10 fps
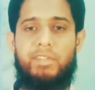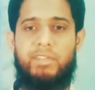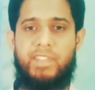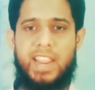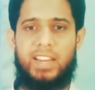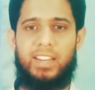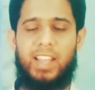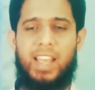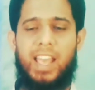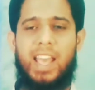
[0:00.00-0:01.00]
failed
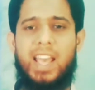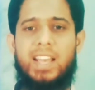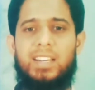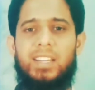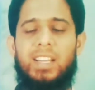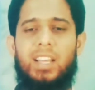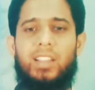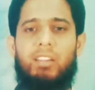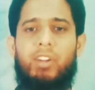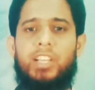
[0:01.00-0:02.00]
and
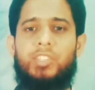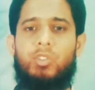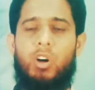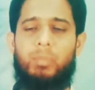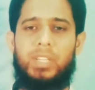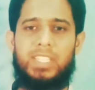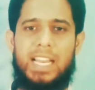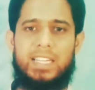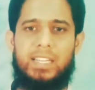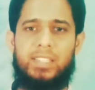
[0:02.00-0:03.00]
the rest of the
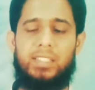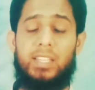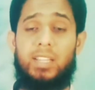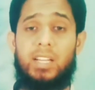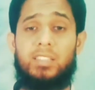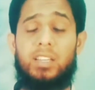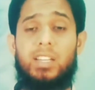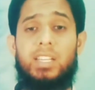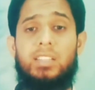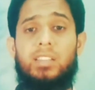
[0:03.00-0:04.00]
sentences. And the answer
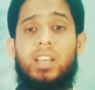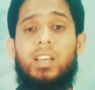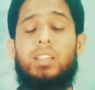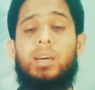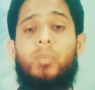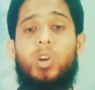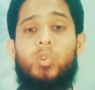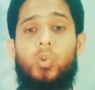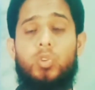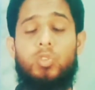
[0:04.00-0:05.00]
is the boy
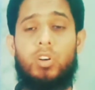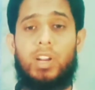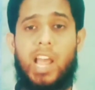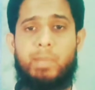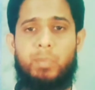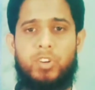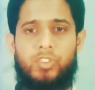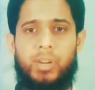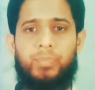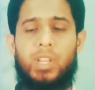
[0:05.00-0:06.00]
could not climb up a
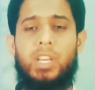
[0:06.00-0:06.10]
tree.